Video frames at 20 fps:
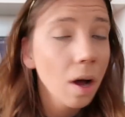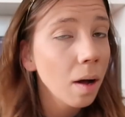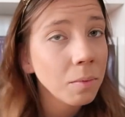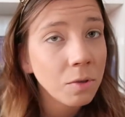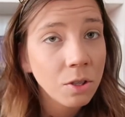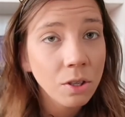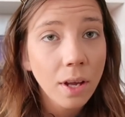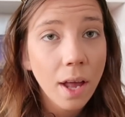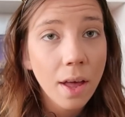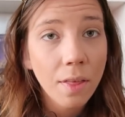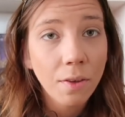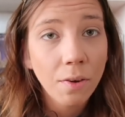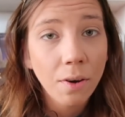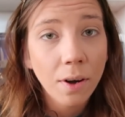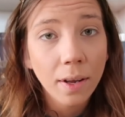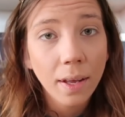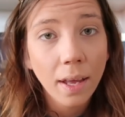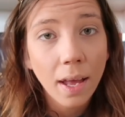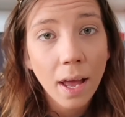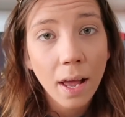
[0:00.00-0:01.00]
come
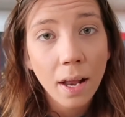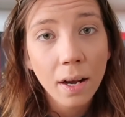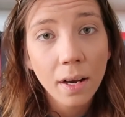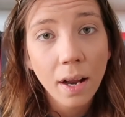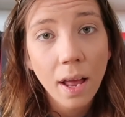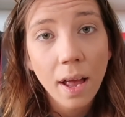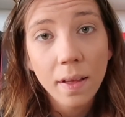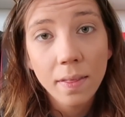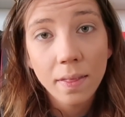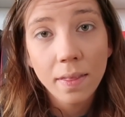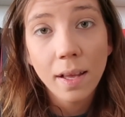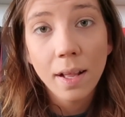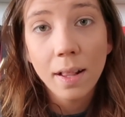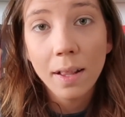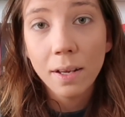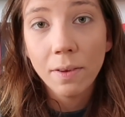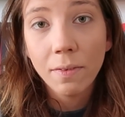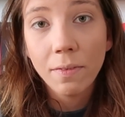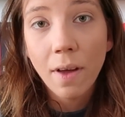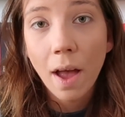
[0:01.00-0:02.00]
together again and they
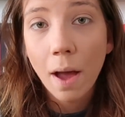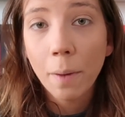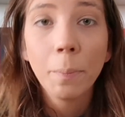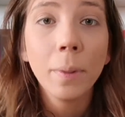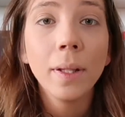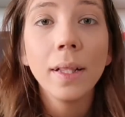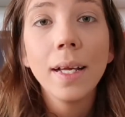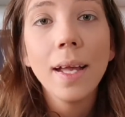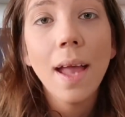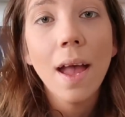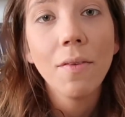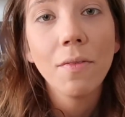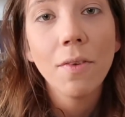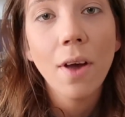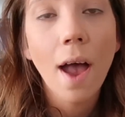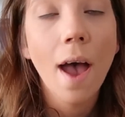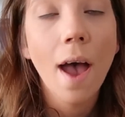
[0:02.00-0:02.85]
live happily ever